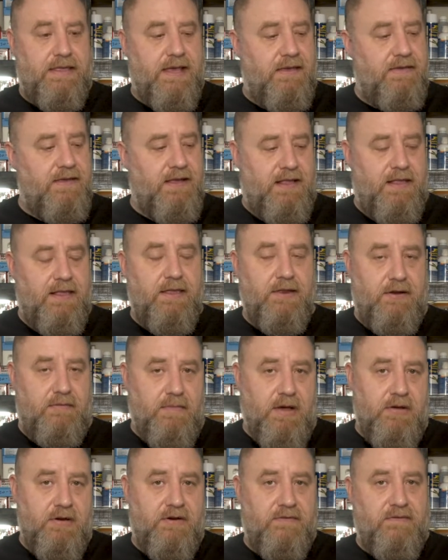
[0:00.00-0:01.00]
They sell a little
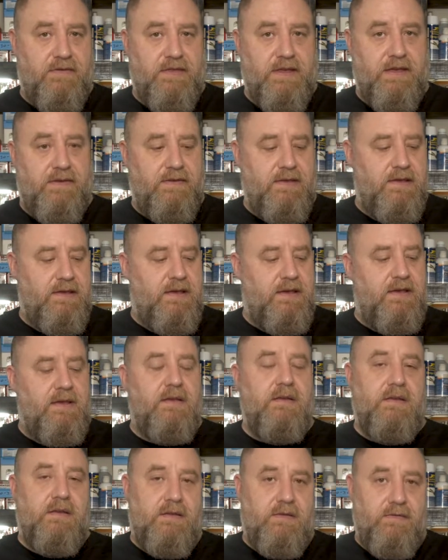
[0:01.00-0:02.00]
motor for this,
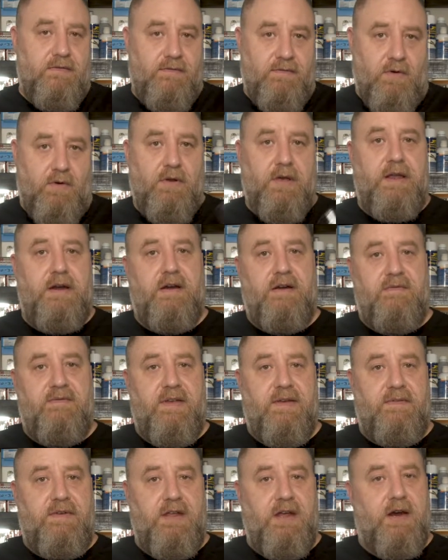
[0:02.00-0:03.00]

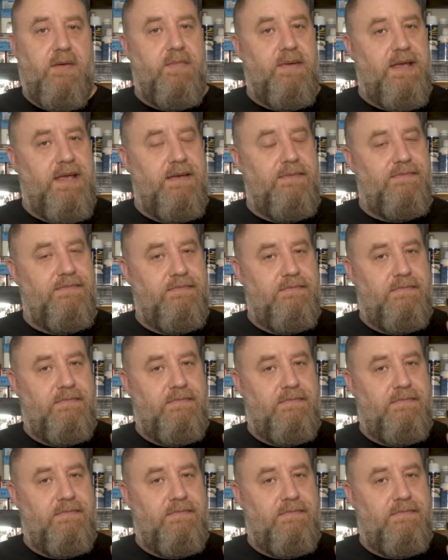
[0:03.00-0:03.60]
450 RPM,